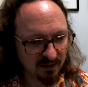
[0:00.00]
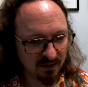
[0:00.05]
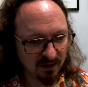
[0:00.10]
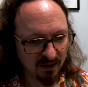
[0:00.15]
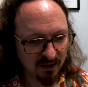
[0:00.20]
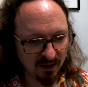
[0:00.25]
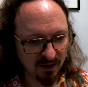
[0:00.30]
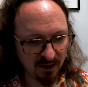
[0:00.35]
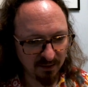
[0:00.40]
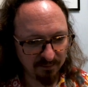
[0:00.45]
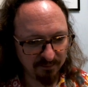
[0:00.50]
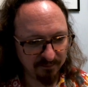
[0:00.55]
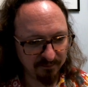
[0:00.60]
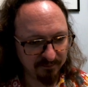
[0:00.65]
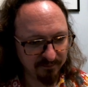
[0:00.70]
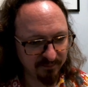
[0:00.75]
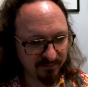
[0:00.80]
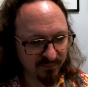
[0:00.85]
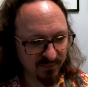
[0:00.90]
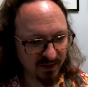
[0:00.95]
And
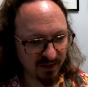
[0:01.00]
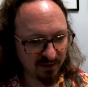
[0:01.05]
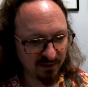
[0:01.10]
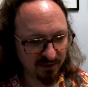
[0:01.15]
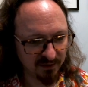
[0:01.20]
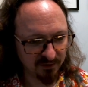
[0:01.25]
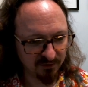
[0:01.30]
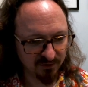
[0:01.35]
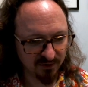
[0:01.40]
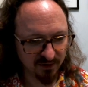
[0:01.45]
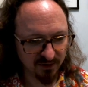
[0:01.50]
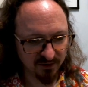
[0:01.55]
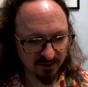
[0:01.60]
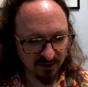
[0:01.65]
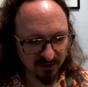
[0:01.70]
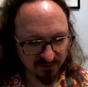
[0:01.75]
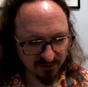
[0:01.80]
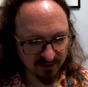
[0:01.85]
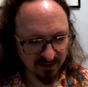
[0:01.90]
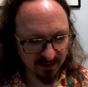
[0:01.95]
then it's going to tell
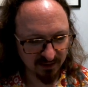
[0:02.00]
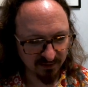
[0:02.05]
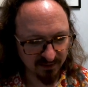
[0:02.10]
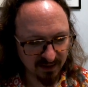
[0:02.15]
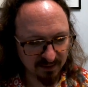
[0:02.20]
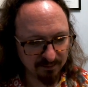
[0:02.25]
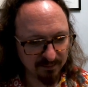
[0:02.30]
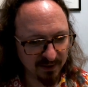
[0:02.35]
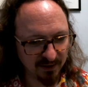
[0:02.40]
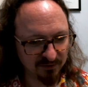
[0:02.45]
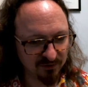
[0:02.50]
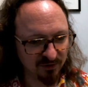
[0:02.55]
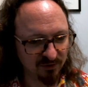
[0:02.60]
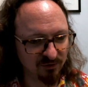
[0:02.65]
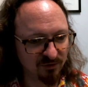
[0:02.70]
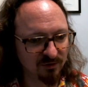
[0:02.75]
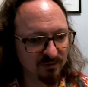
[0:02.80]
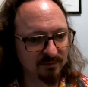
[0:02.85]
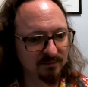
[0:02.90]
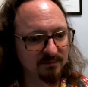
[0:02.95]
us again that
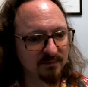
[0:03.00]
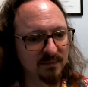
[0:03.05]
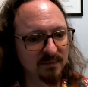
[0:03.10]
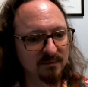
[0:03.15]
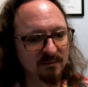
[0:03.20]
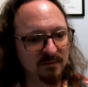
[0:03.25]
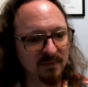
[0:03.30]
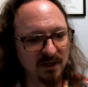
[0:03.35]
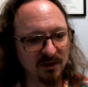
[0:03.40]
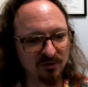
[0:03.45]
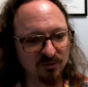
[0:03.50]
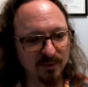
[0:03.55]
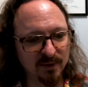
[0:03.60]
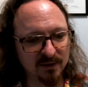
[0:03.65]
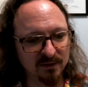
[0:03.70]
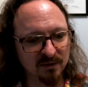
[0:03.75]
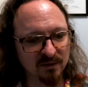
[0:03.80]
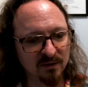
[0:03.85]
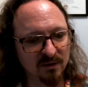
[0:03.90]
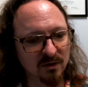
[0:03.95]
message
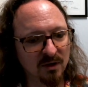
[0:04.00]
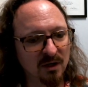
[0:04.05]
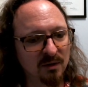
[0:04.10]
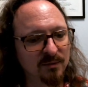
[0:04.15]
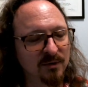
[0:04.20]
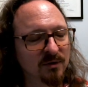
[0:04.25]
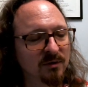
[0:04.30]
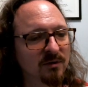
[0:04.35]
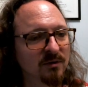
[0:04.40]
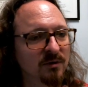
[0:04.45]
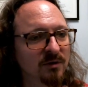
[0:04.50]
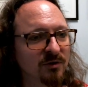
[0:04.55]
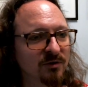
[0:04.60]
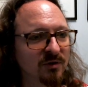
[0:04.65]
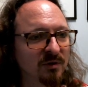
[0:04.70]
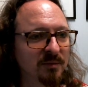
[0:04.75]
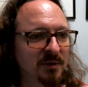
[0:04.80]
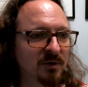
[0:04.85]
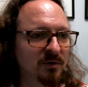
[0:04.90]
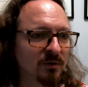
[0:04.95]
expected a comma or a
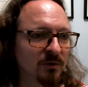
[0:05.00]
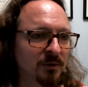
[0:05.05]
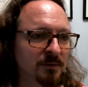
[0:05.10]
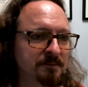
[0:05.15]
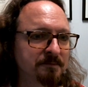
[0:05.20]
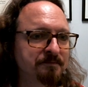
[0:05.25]
semicolon.